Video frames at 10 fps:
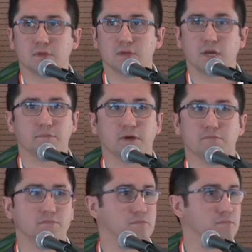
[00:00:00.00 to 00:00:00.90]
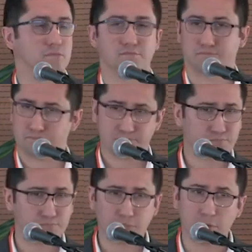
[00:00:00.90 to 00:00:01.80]
Yeah, but
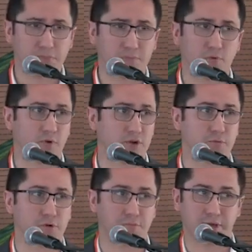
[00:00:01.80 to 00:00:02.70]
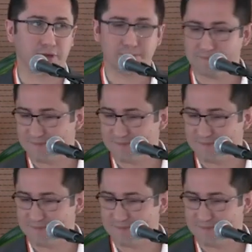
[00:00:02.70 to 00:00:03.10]
people were not prepared.